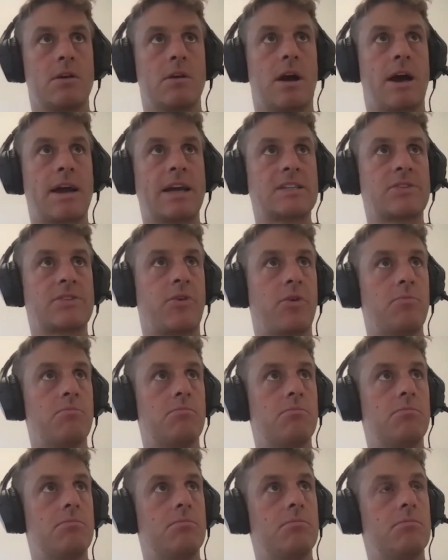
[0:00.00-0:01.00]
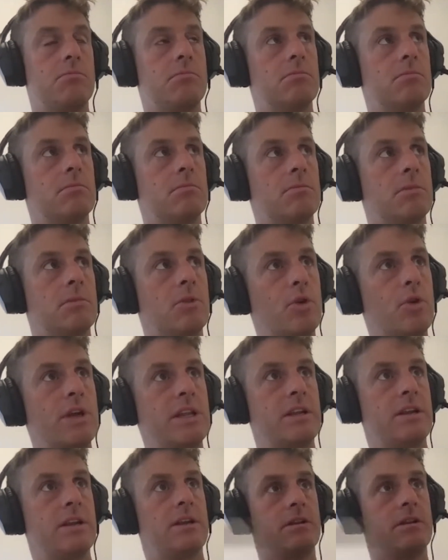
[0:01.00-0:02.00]
guess from
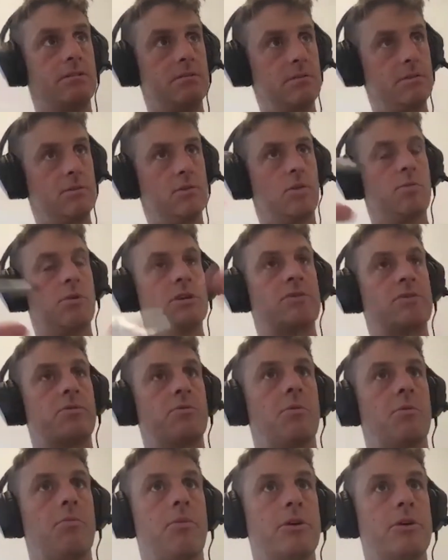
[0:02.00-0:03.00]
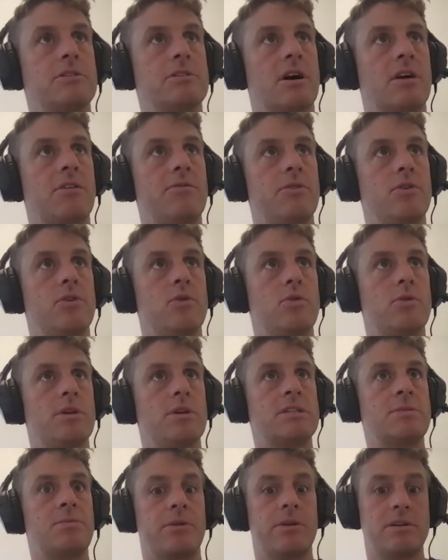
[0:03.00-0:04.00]
looking at it almost from a bird's eye view,
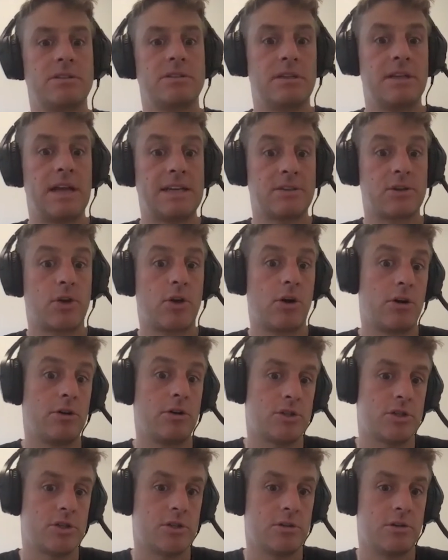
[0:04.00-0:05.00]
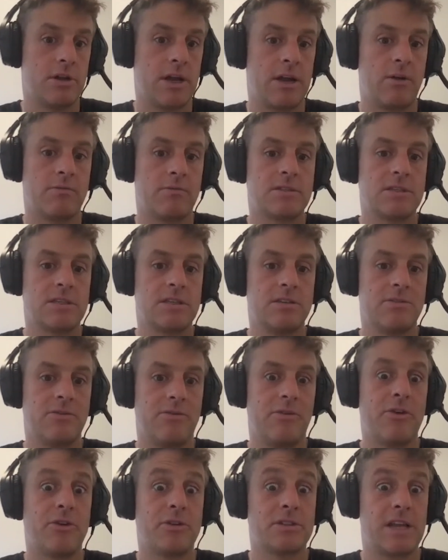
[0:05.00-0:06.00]
experiencing as a coach and obviously
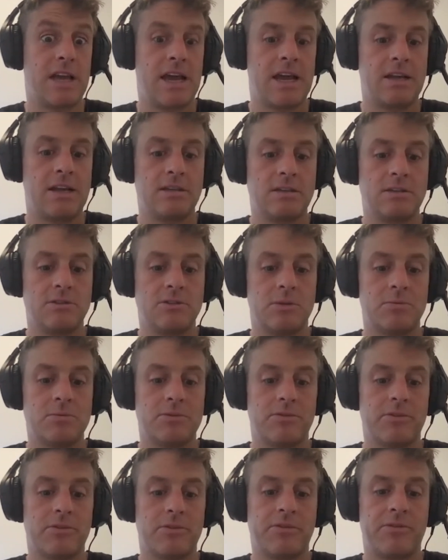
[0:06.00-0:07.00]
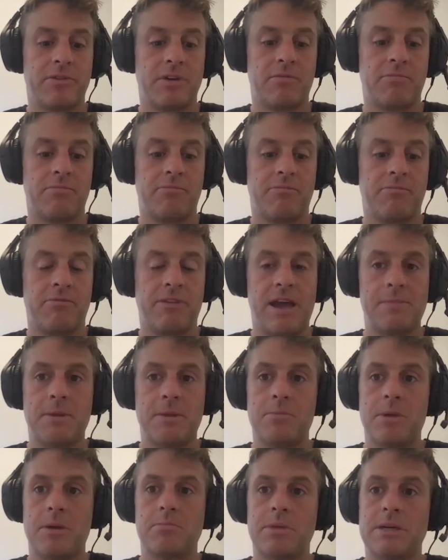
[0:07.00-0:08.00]
firsthand in terms of a
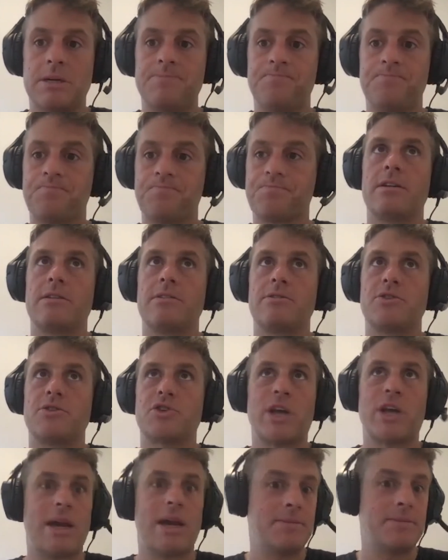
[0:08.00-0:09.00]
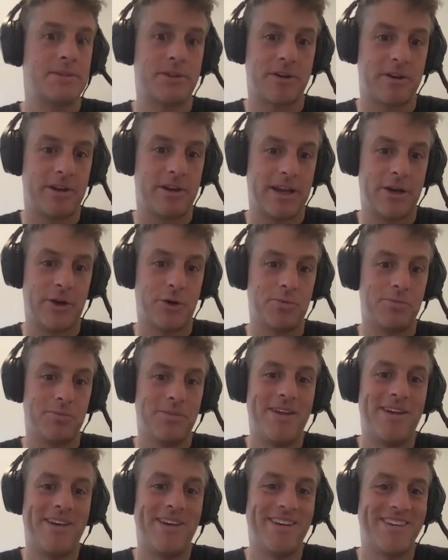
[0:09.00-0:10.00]
family member, shame's not going to help.
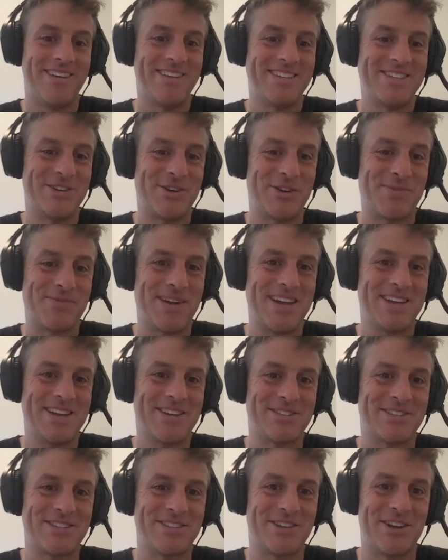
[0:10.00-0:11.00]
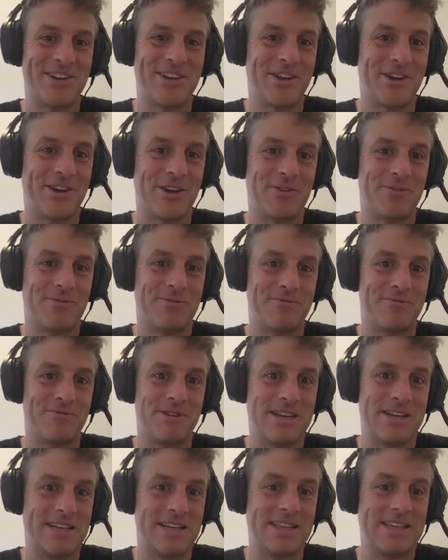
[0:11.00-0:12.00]
Do you know what I mean? Because it's only going to
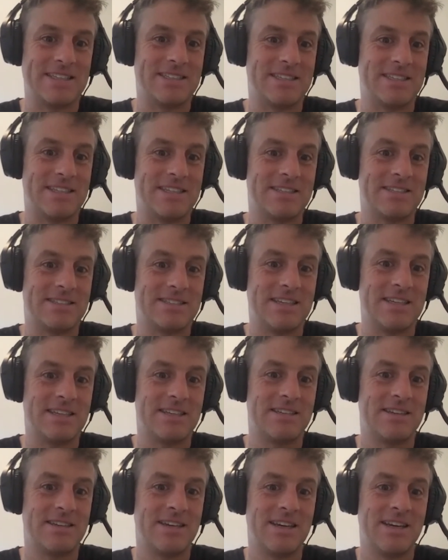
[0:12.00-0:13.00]
really dig